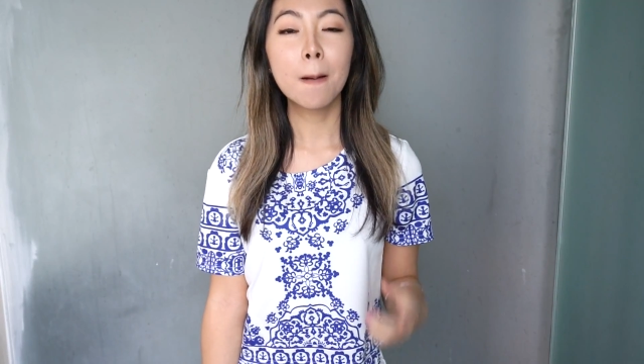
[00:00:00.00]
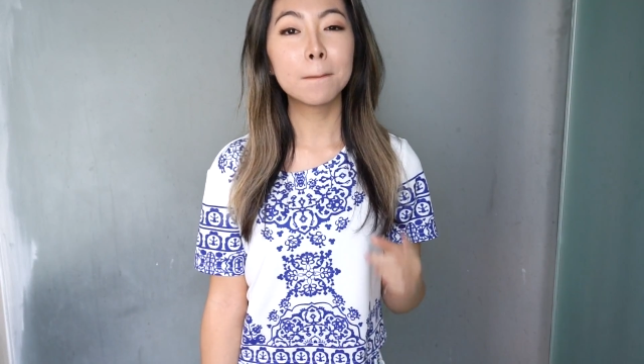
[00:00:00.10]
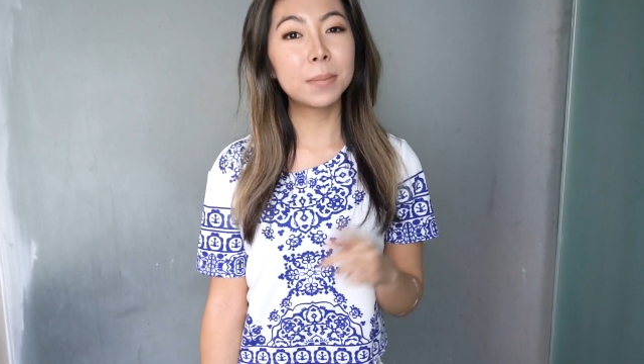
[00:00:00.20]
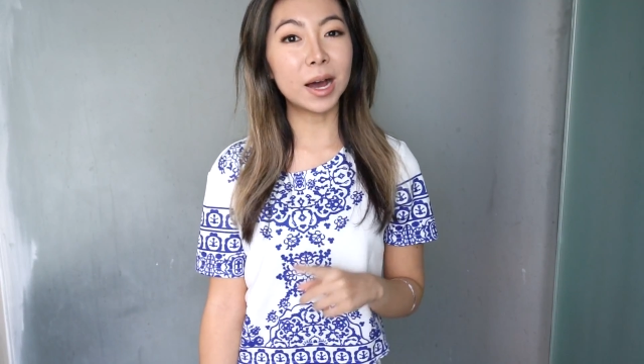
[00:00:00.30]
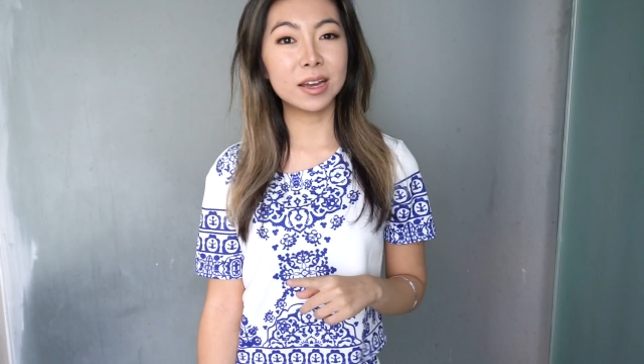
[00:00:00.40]

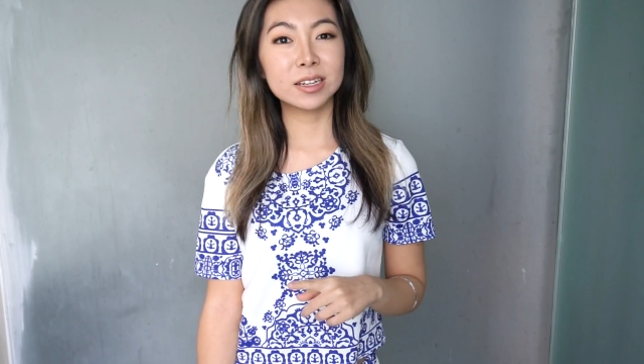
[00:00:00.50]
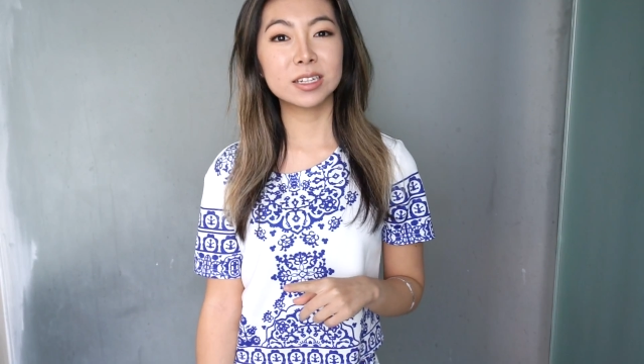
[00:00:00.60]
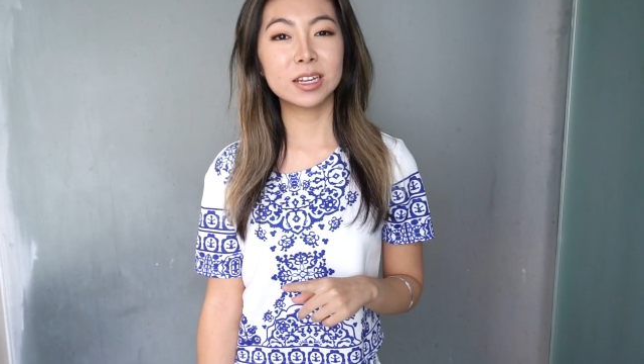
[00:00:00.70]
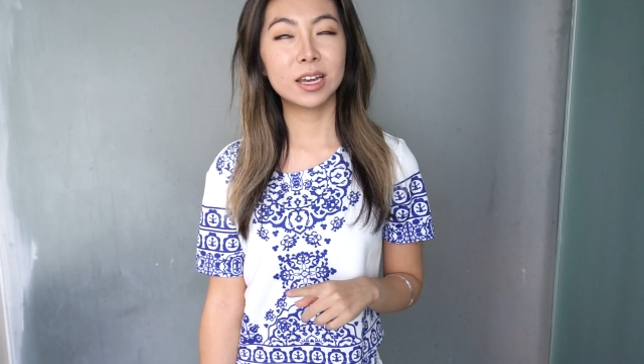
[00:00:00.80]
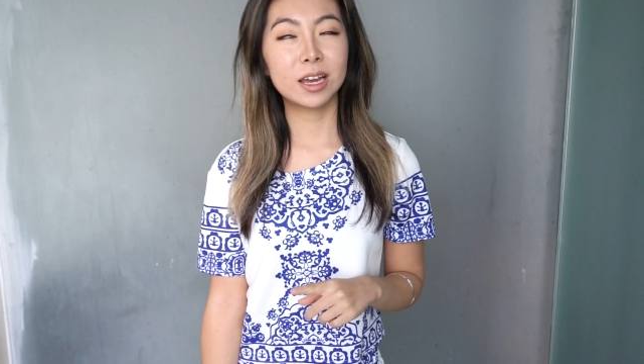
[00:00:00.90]

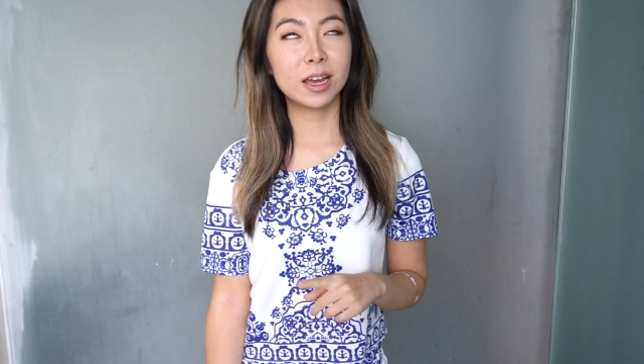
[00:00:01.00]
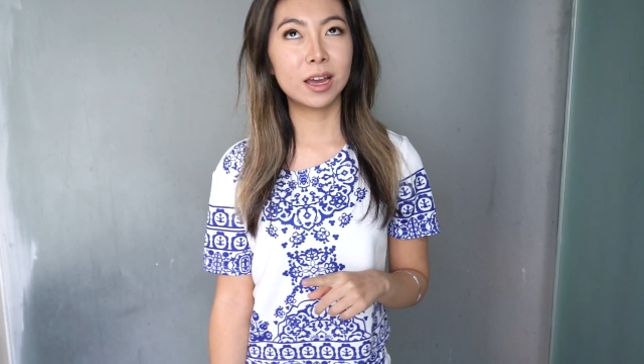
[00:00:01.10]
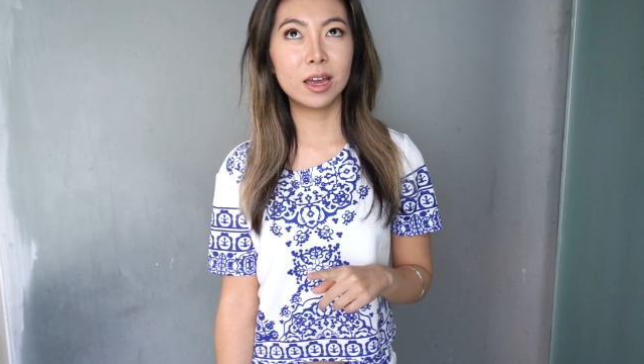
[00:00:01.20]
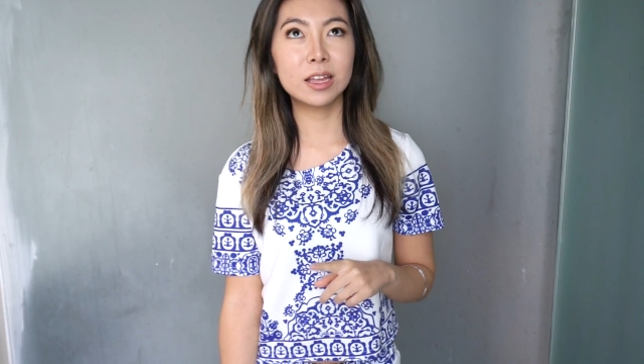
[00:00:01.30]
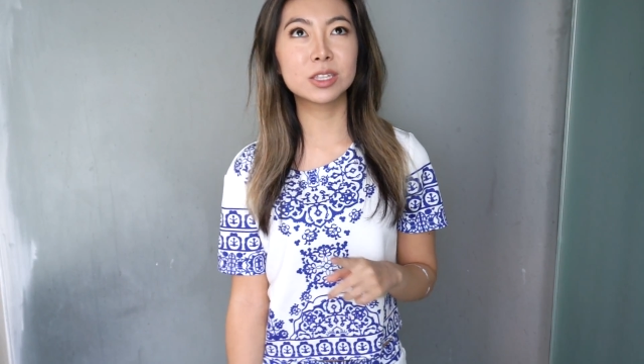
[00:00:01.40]
but
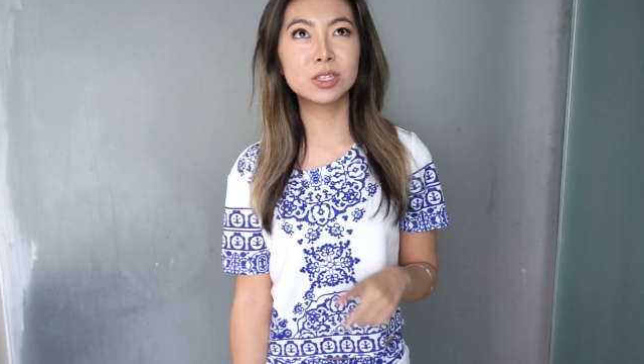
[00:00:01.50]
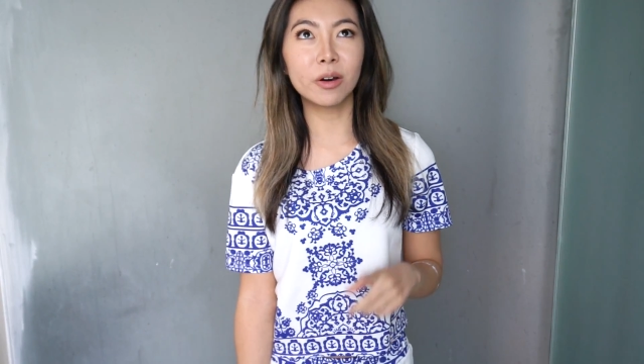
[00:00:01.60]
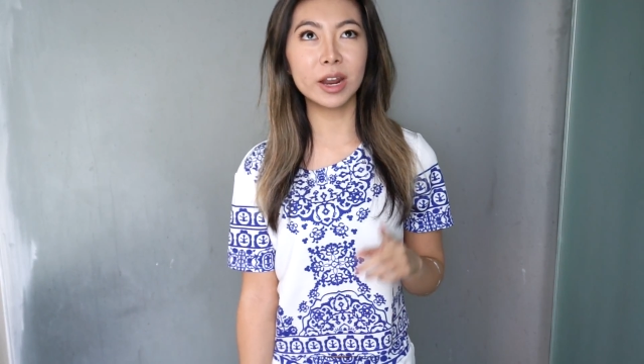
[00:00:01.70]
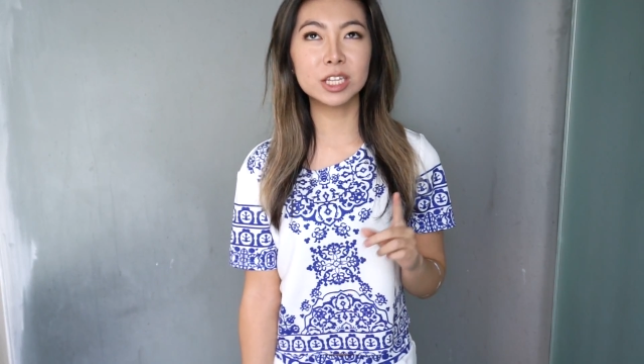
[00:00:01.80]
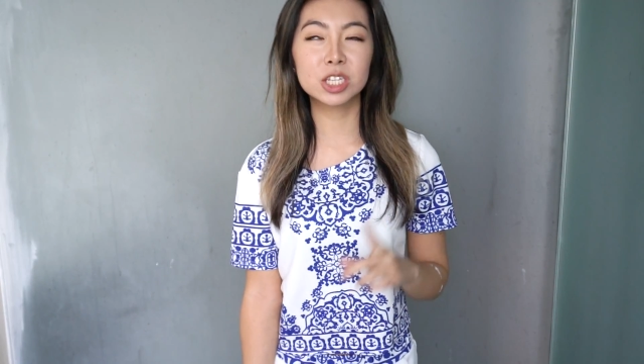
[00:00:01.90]
it's
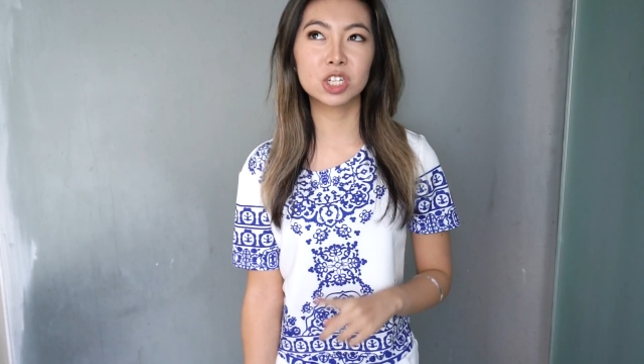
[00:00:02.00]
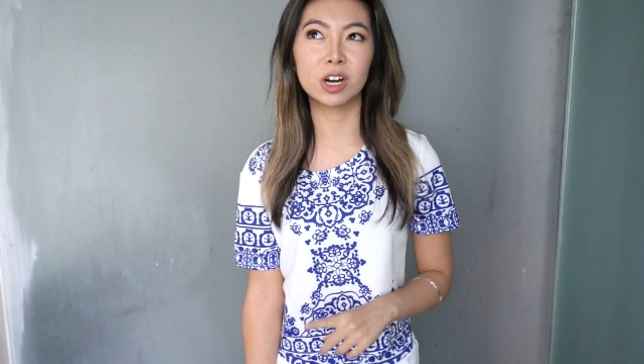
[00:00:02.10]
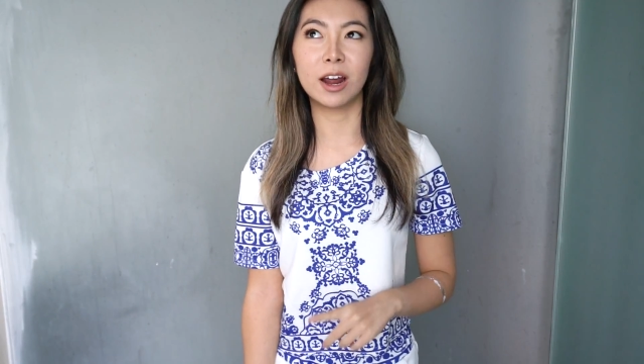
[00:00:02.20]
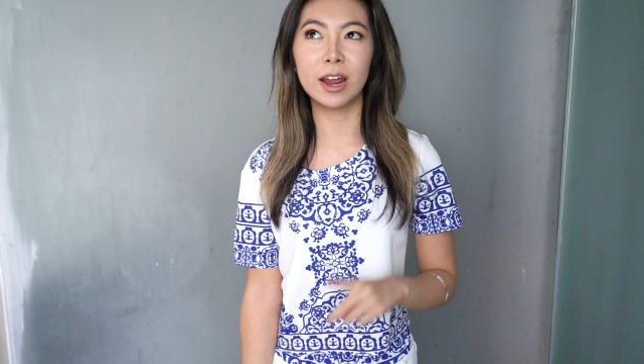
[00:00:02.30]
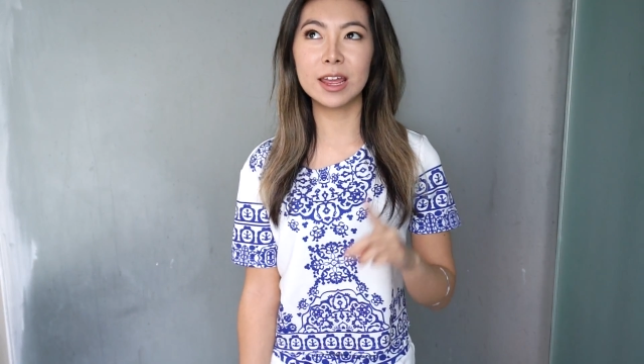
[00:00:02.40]
not as
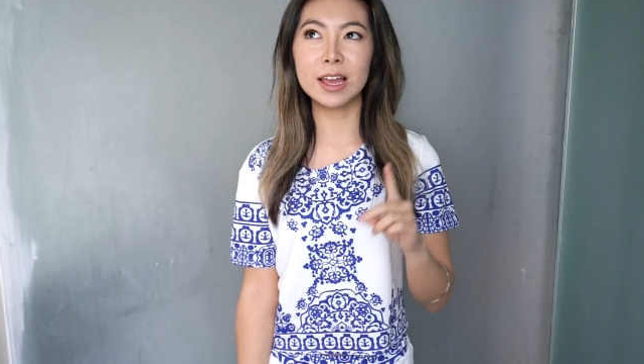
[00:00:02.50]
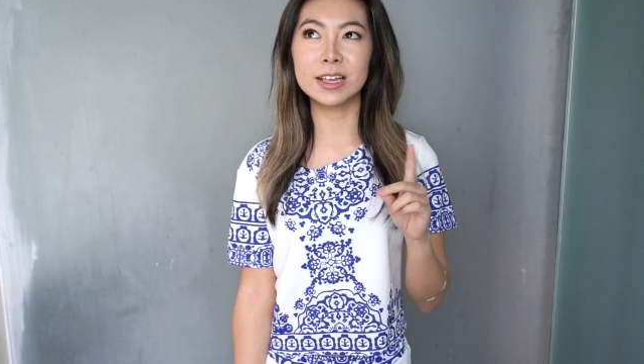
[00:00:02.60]
dry